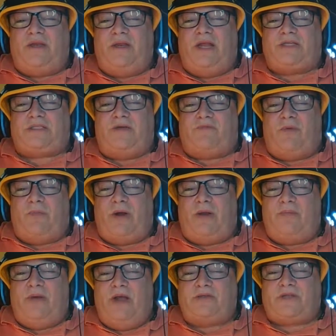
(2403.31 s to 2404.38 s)
except for
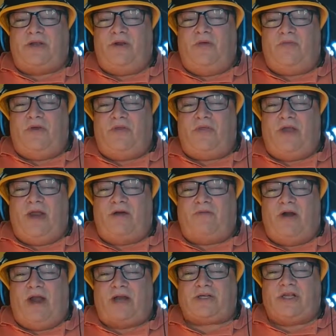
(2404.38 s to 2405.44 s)
Brad Banks, I don't think they
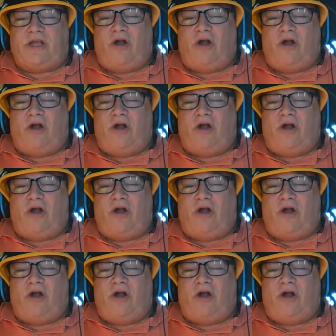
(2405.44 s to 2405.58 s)
ever actually